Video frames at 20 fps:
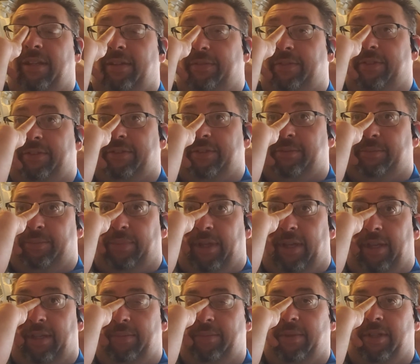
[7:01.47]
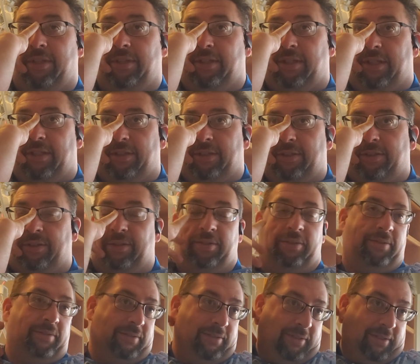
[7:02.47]
I felt some pain in my chest,
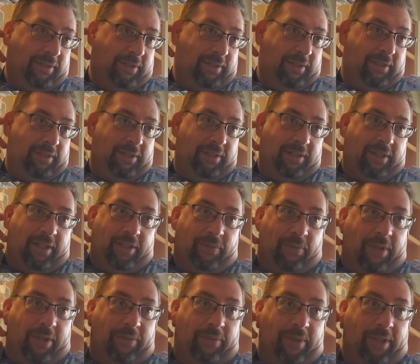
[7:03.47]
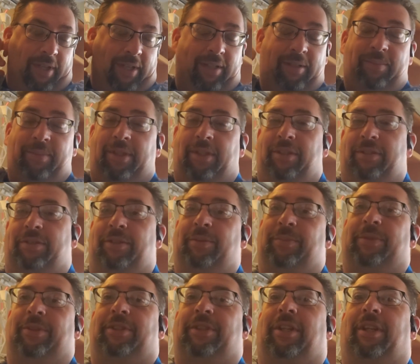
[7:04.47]
and it went away. And being a
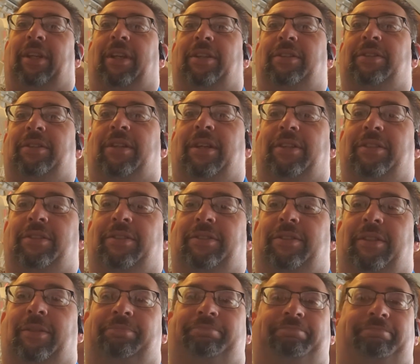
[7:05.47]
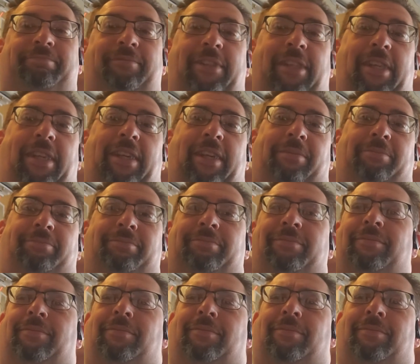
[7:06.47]
stupid teenager, I just said, Yeah,
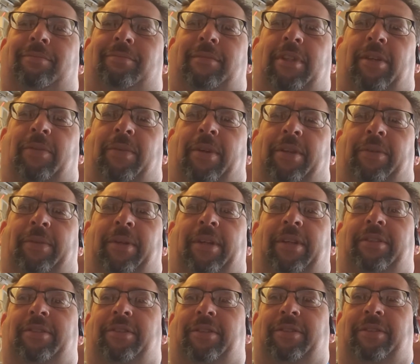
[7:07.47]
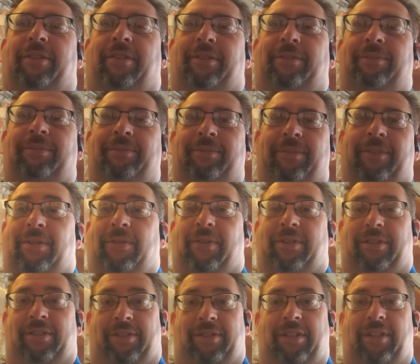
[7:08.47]
it went away, it's all good. I
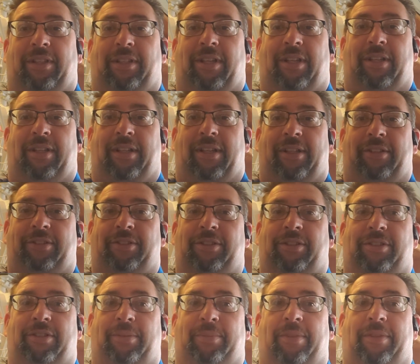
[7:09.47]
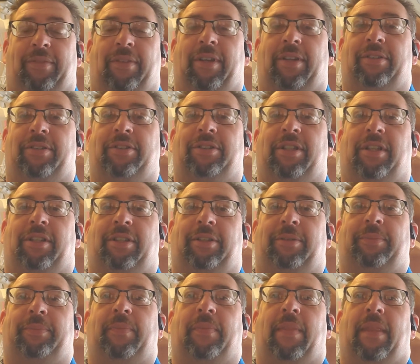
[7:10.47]
went to see the cardiologist on my regular checkup